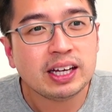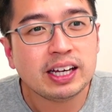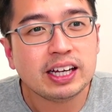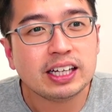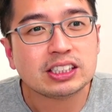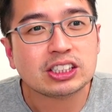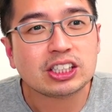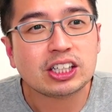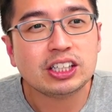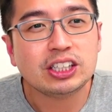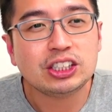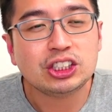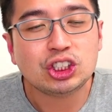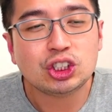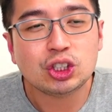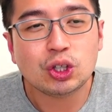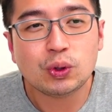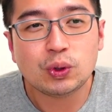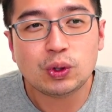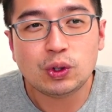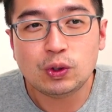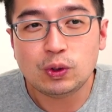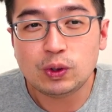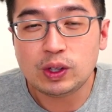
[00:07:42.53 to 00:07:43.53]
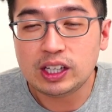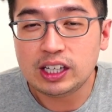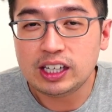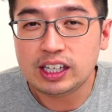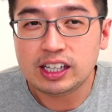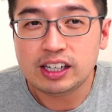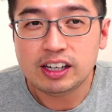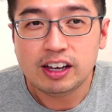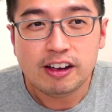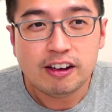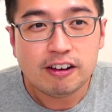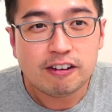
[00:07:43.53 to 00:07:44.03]
It's going to show you
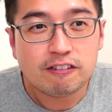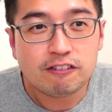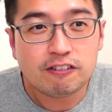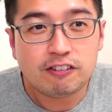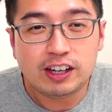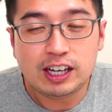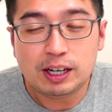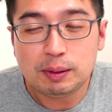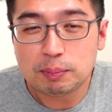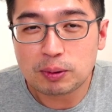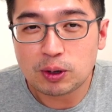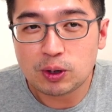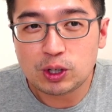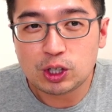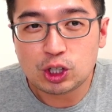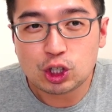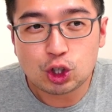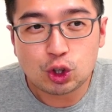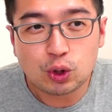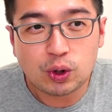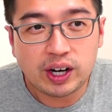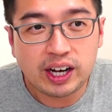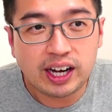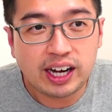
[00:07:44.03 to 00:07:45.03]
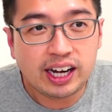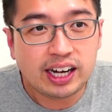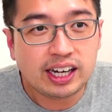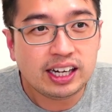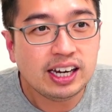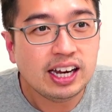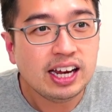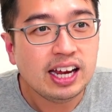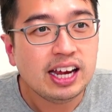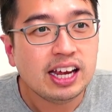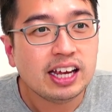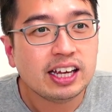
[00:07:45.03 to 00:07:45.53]
the fee per
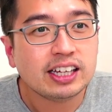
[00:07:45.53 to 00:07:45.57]
trade.